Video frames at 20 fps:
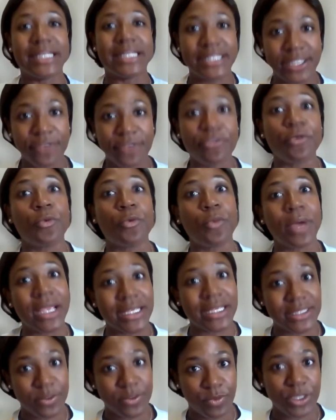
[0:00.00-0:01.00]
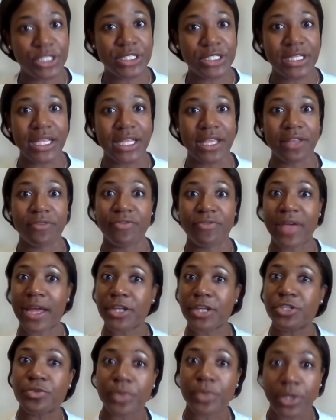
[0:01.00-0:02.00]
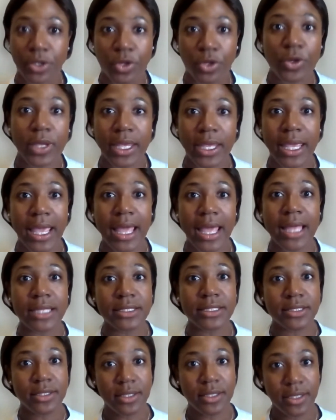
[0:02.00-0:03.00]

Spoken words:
different ways in which they can factor in looking at